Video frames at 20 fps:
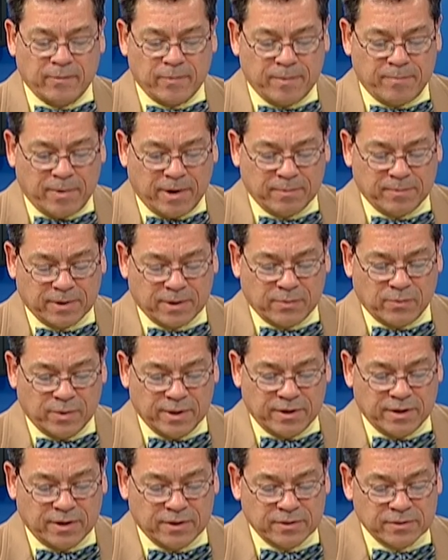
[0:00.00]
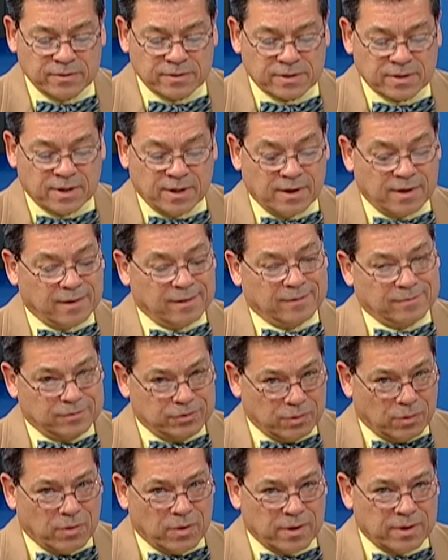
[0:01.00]
Republic Windows
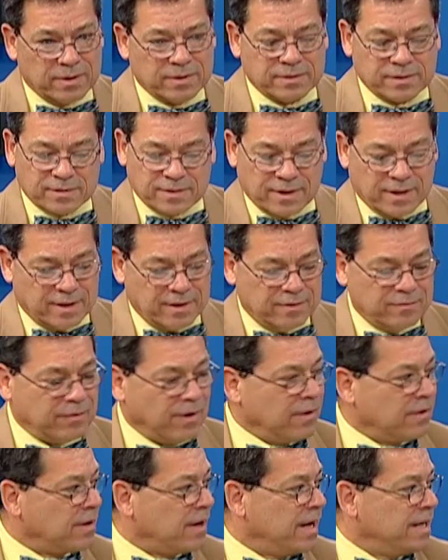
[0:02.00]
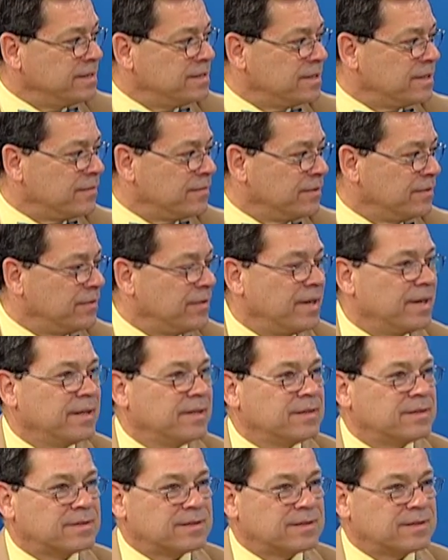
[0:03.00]
doors. Think of all kinds of different things. And if you